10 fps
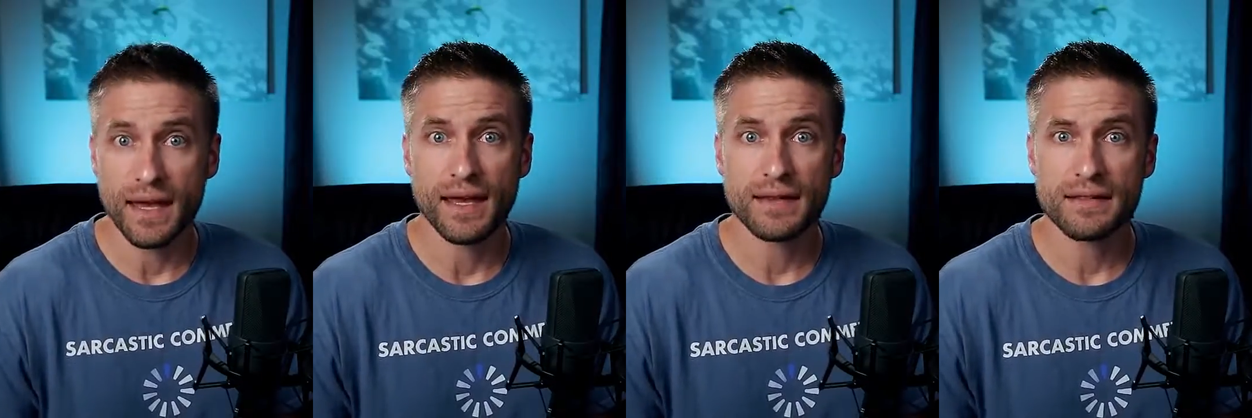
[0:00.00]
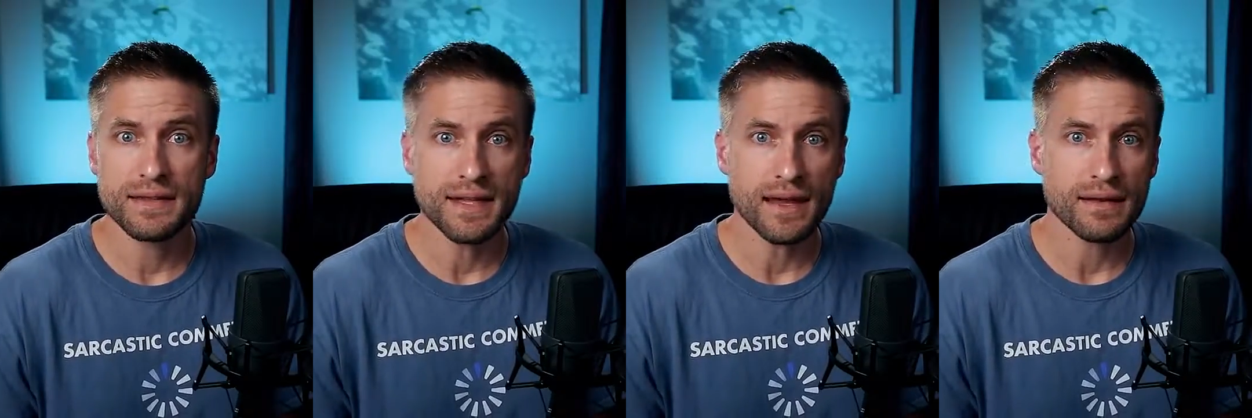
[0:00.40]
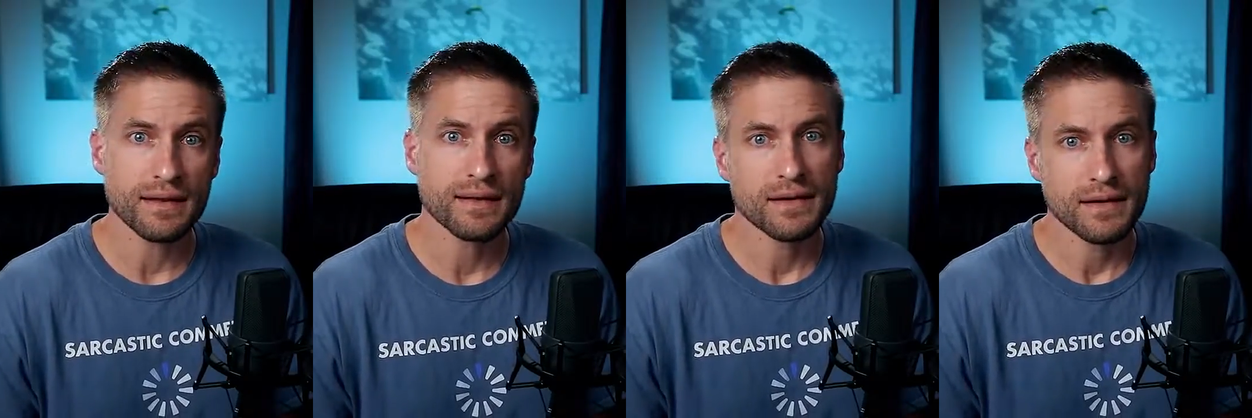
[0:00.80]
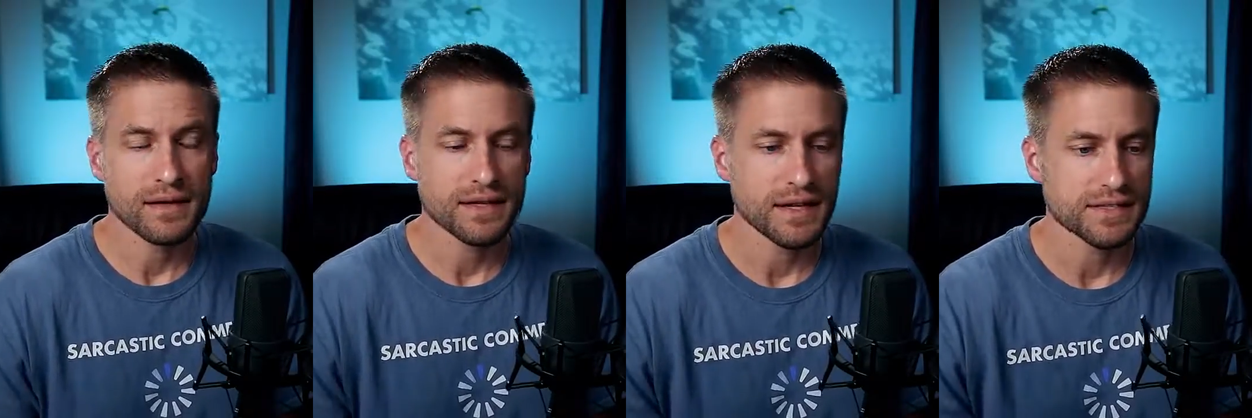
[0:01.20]
and the data?
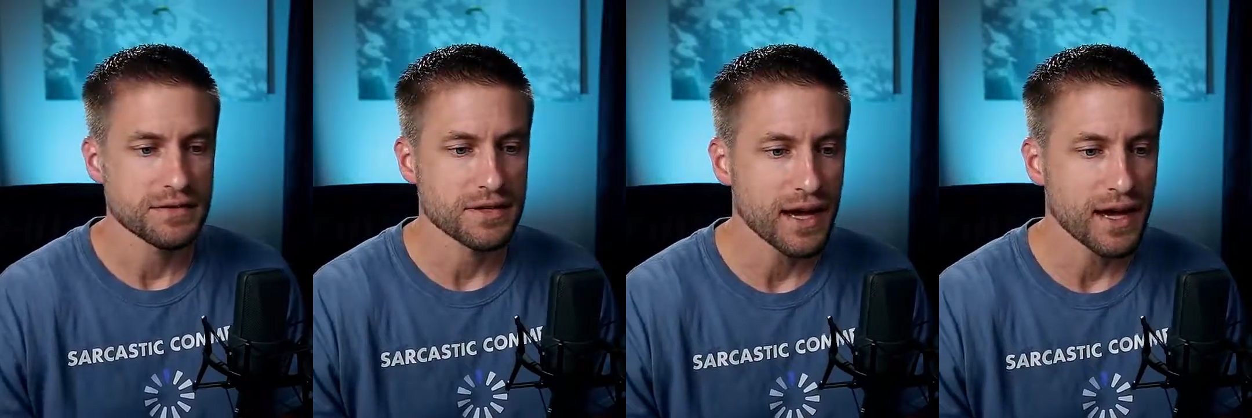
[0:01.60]
Yasser